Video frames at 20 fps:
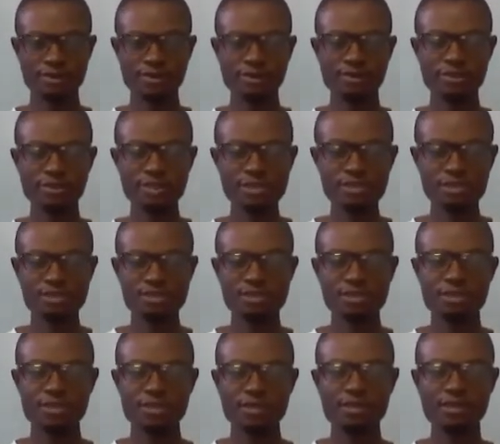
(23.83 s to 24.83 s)
This
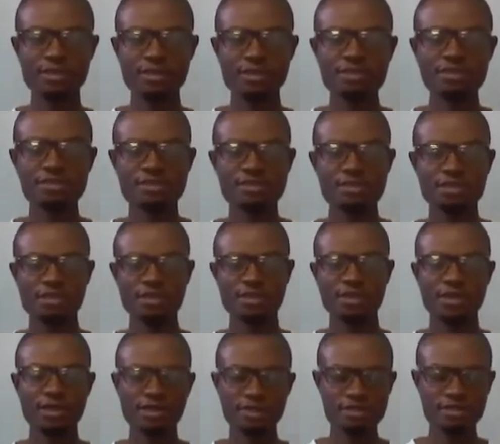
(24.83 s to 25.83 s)
is
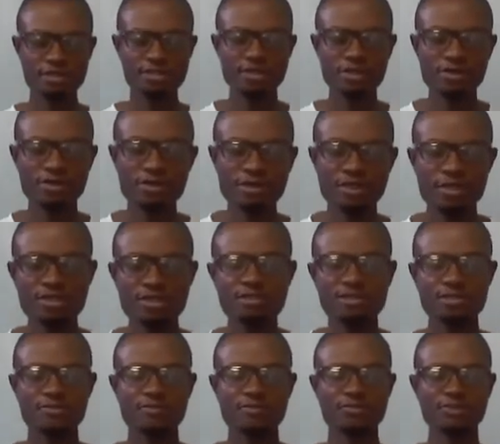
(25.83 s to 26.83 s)
a serious
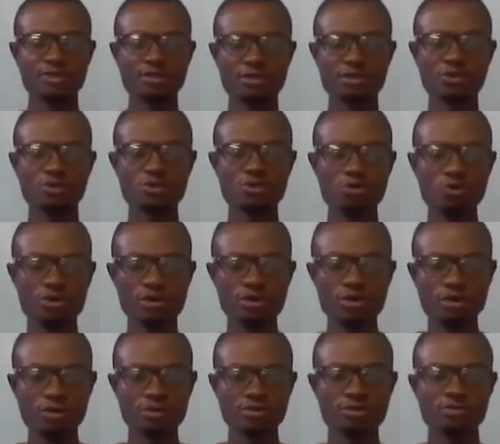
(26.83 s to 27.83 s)

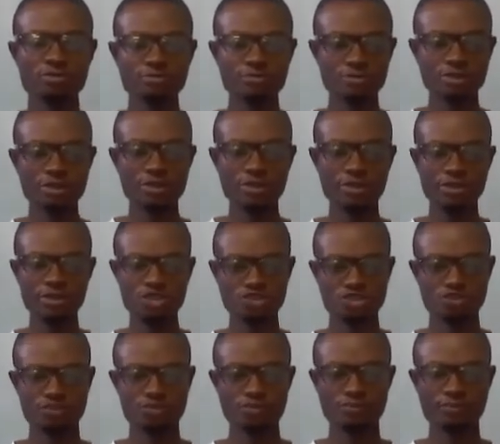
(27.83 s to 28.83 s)
rural
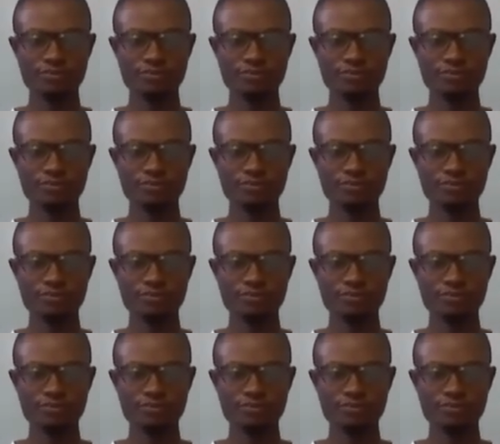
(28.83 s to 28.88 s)
issue.